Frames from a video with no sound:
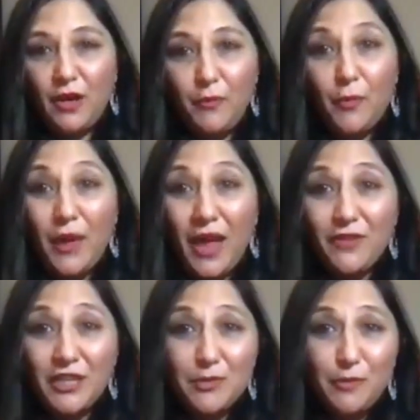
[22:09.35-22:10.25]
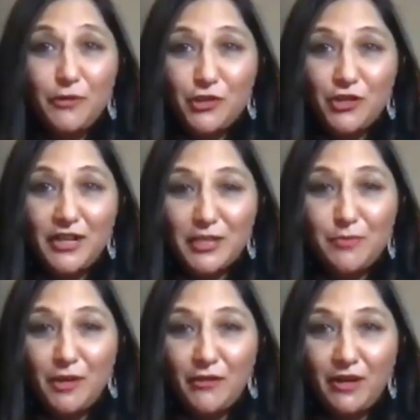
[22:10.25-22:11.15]
but we're having a spiritual
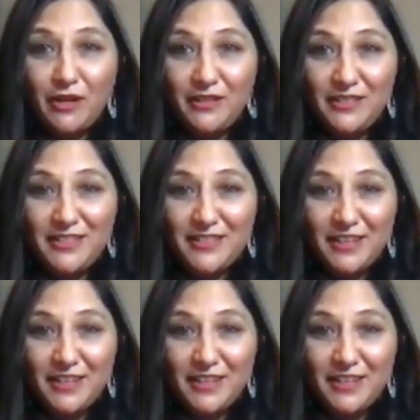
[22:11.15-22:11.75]
experience.